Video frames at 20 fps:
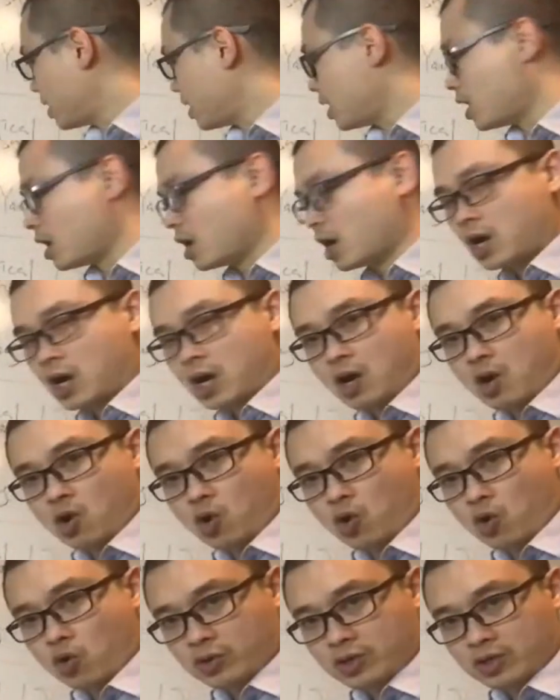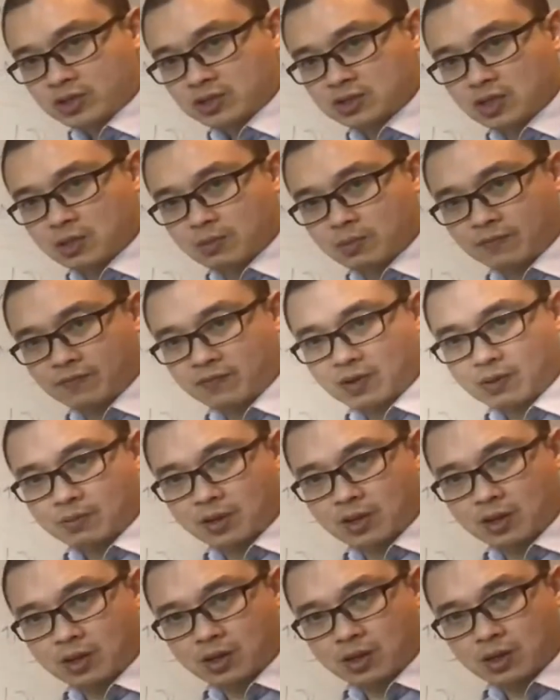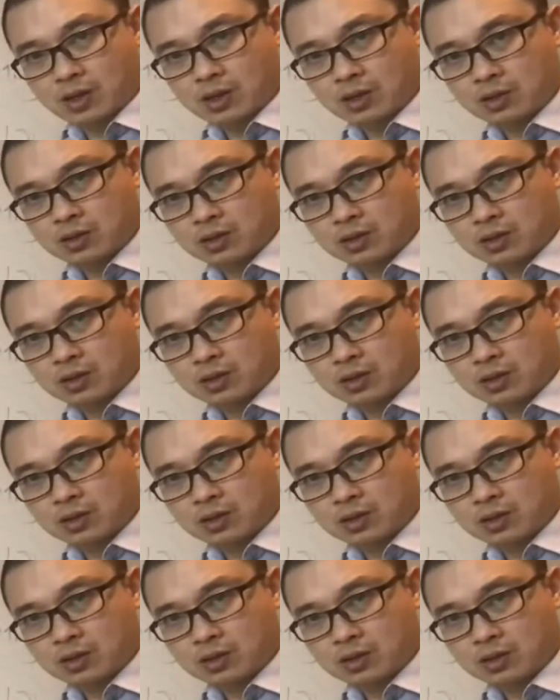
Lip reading: are organs, some of them are